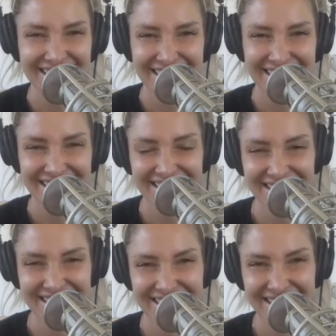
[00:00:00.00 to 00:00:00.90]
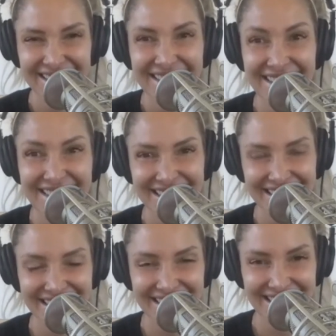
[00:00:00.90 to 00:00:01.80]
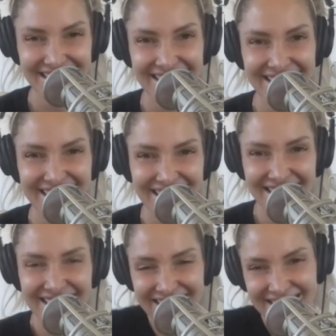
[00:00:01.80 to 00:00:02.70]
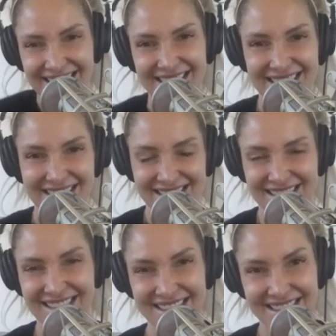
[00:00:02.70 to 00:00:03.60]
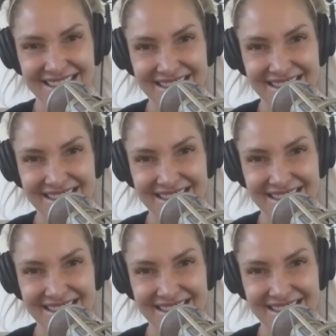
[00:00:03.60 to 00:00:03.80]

(not speaking)